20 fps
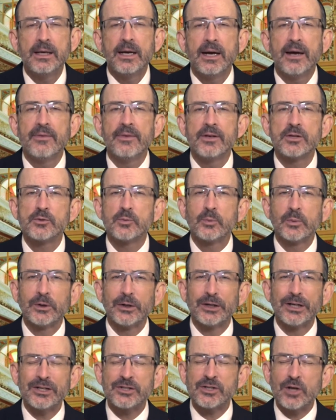and this
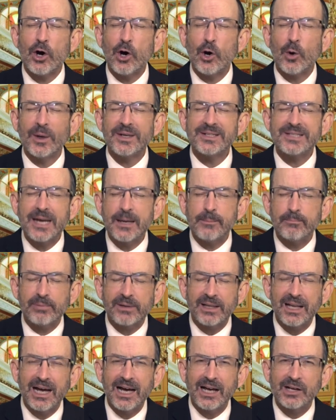word is always a
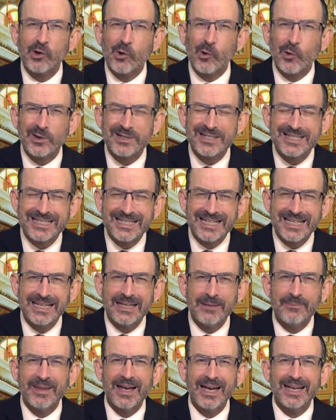plot or
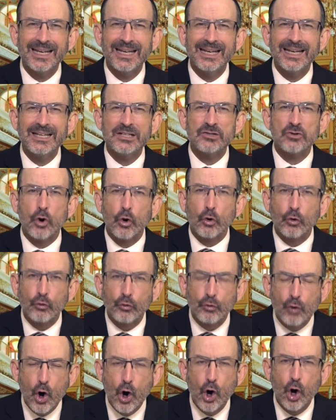scheme that is
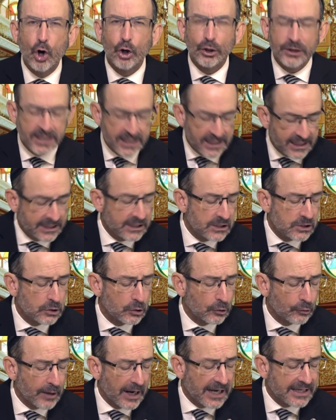wrong,
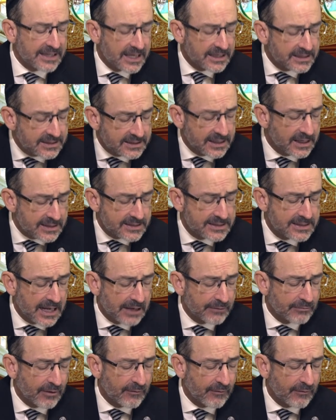incorrect, that does not